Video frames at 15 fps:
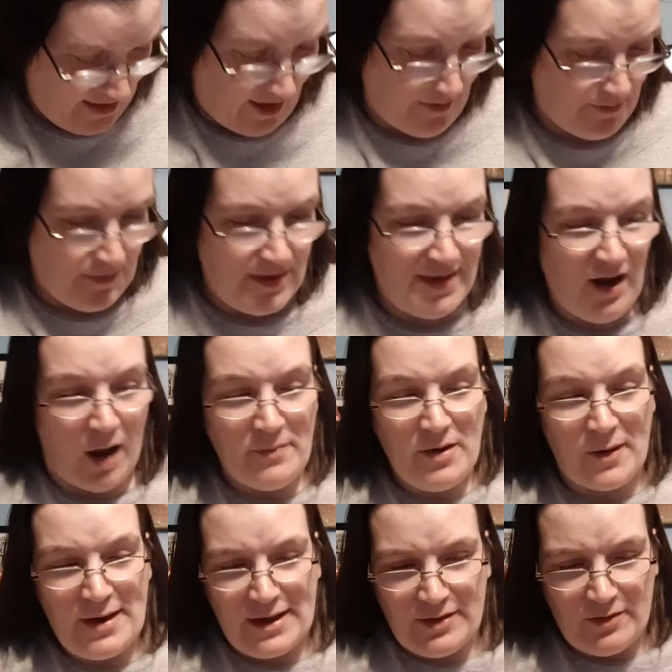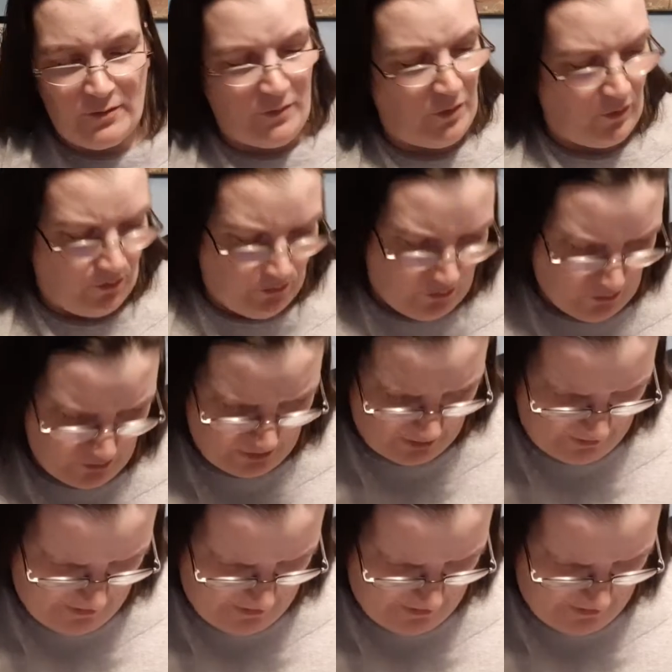I'm going in what the lore could